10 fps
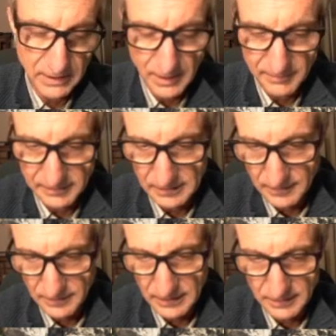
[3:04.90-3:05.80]

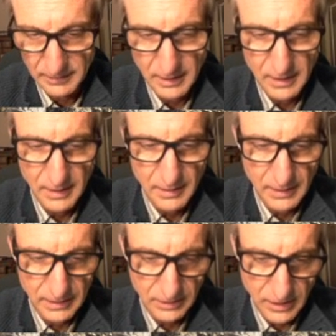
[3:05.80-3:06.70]
significant,
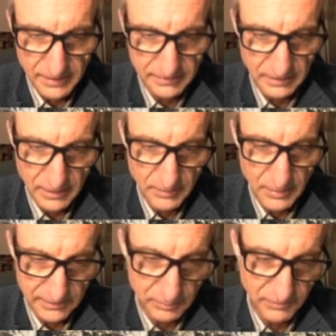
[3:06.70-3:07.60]
causing a
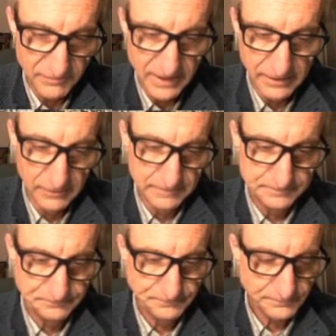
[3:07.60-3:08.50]
possible fire.
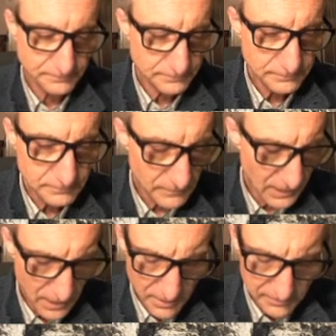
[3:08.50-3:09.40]

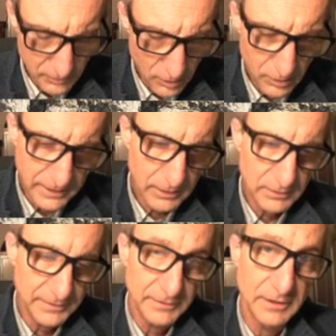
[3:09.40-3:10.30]
So all
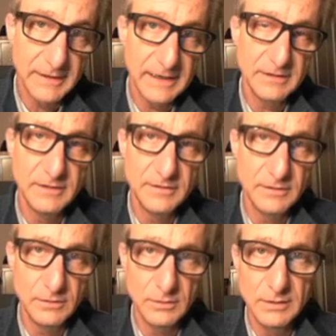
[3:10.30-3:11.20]
outlets are connected
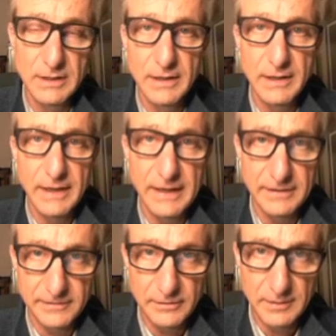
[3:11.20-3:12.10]
to a
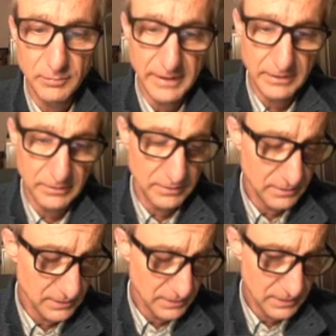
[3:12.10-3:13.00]
circuit breaker,
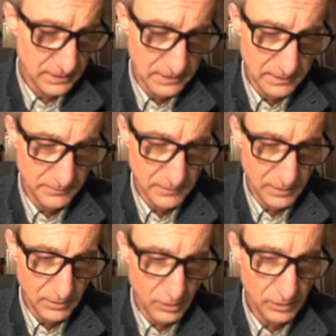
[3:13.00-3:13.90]

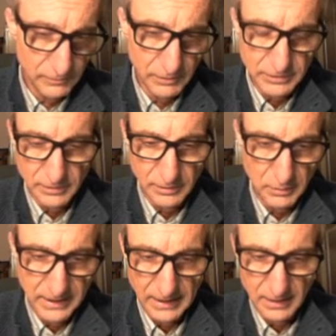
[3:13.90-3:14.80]
all of which are
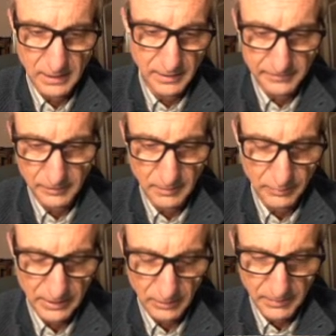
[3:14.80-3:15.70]
located in a circuit
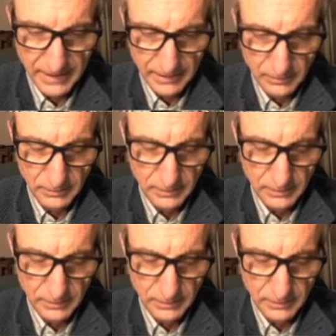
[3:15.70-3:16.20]
breaker panel.